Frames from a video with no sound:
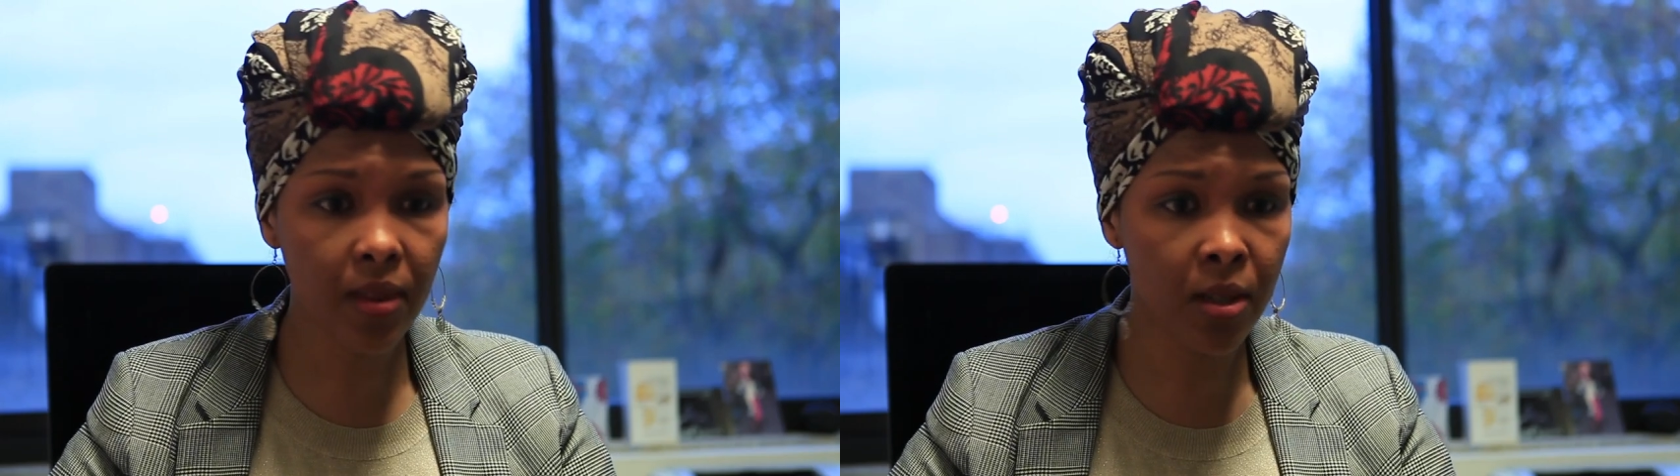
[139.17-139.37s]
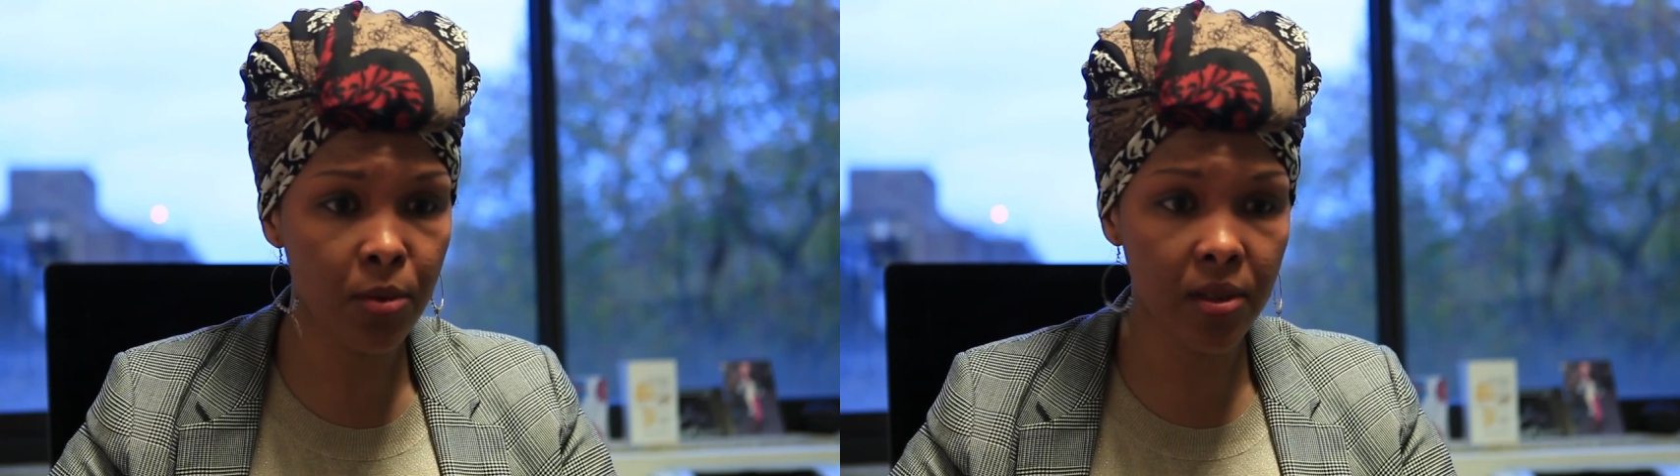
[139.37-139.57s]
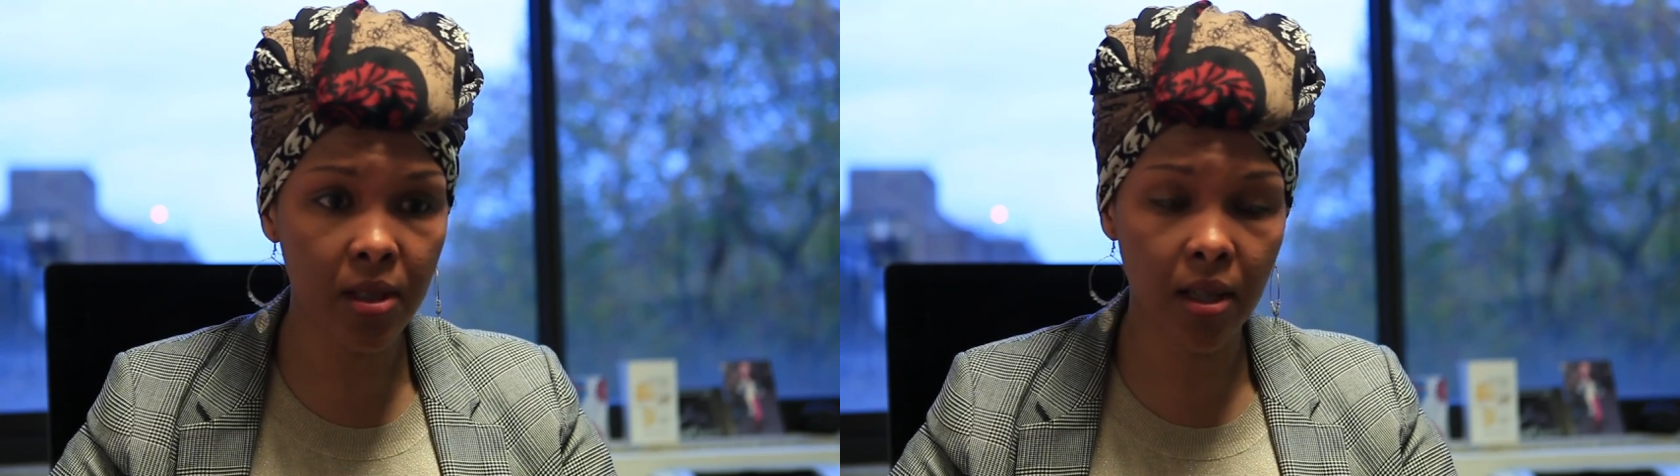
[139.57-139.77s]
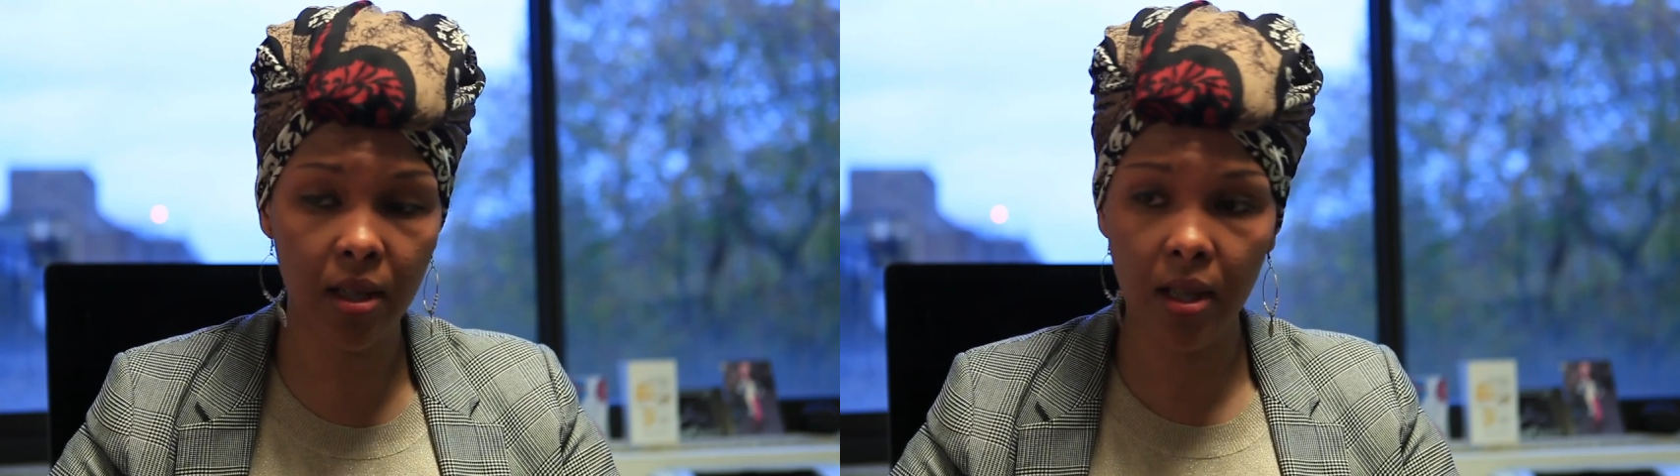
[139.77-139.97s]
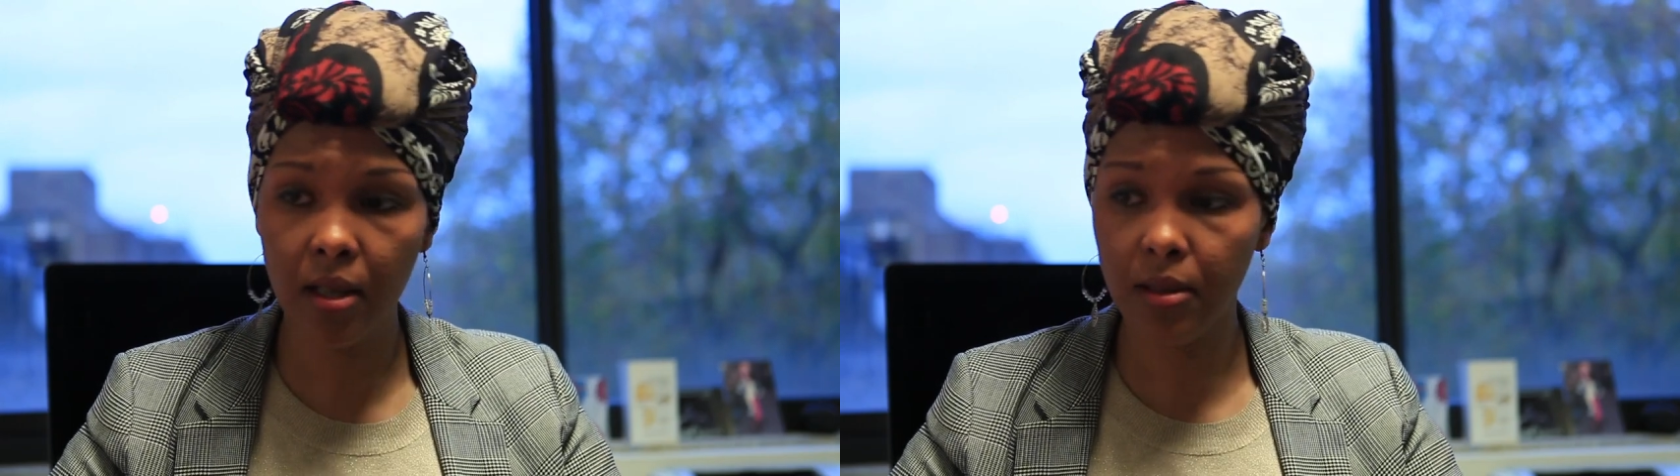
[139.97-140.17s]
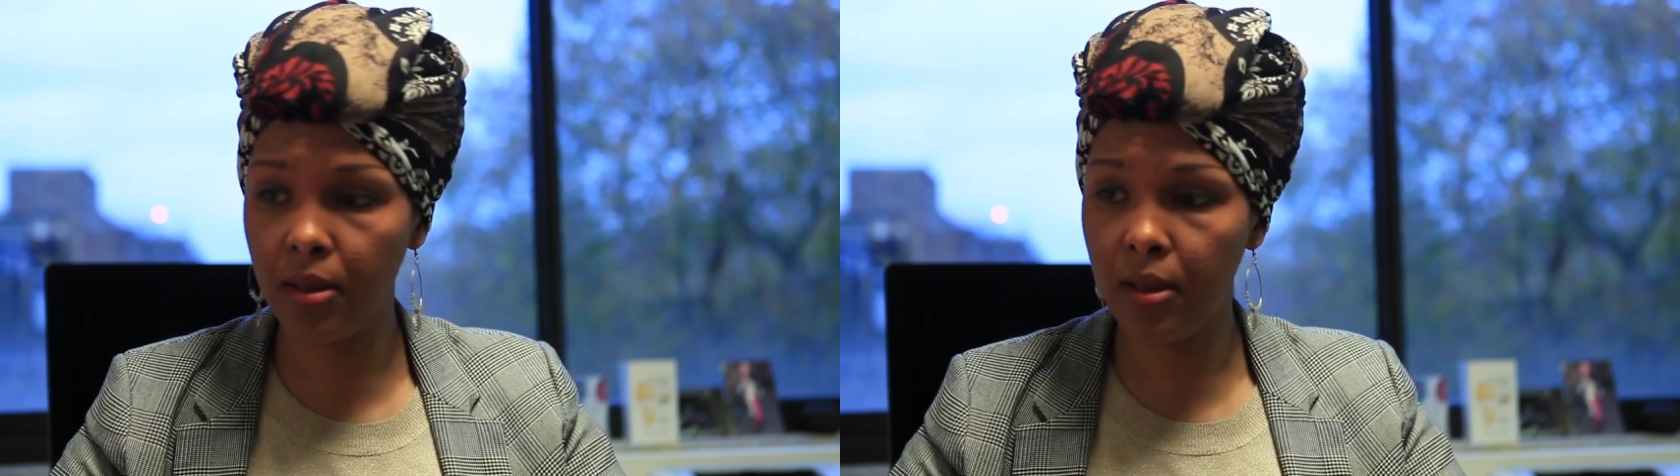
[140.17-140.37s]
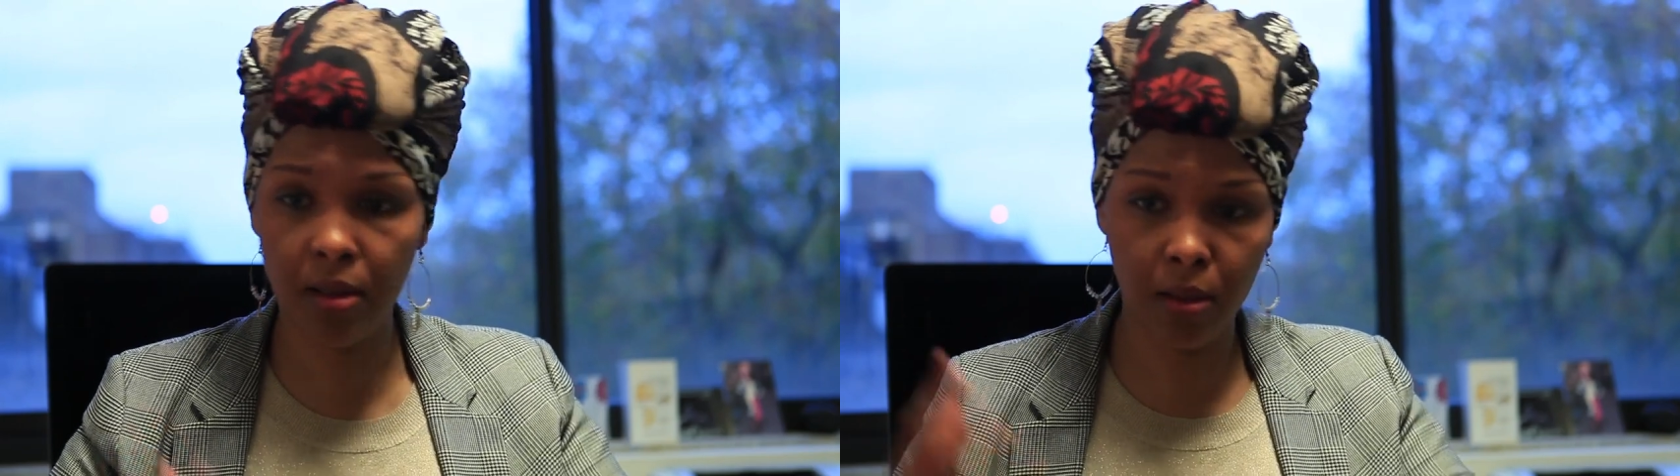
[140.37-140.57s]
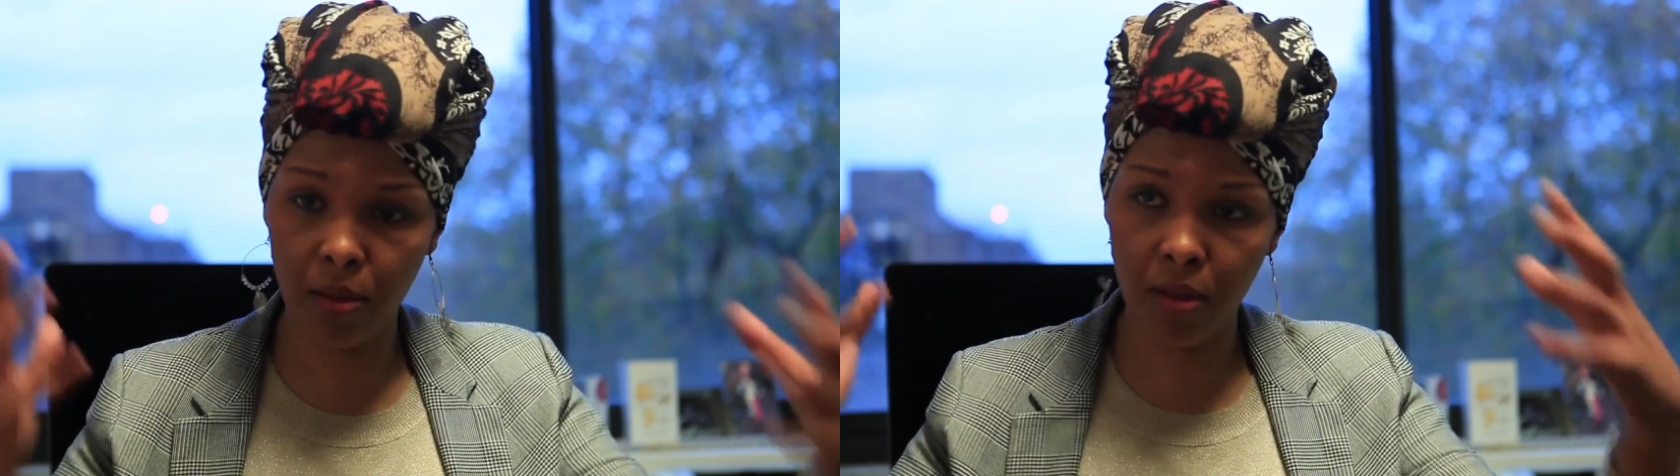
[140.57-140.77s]
It was
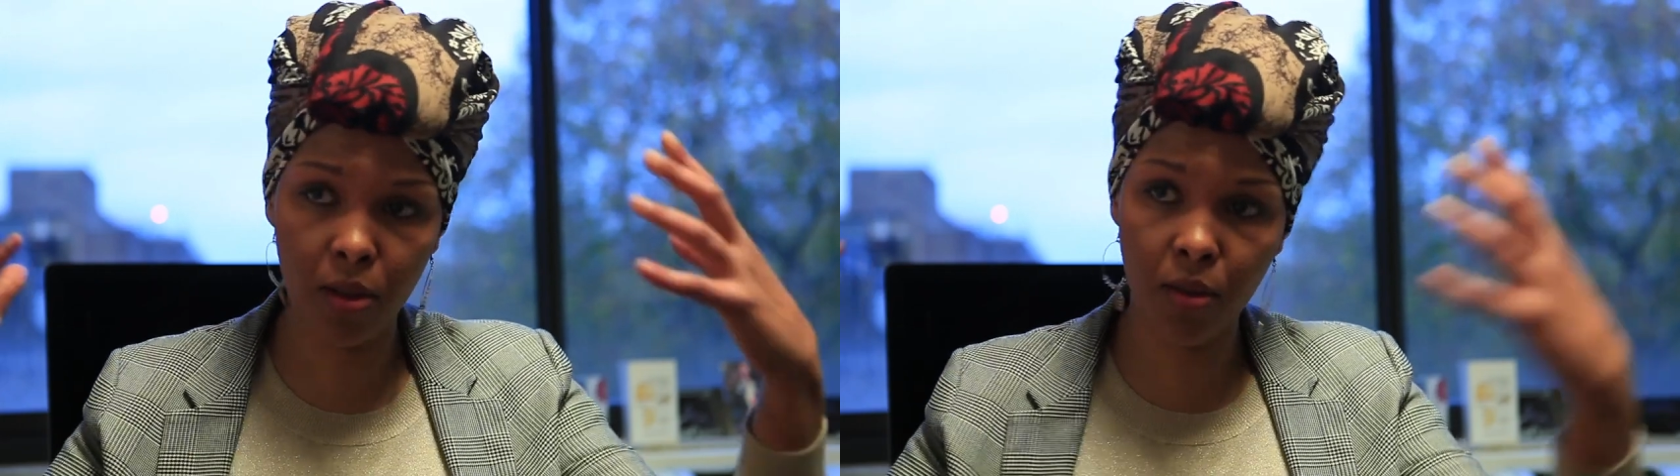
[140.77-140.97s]
the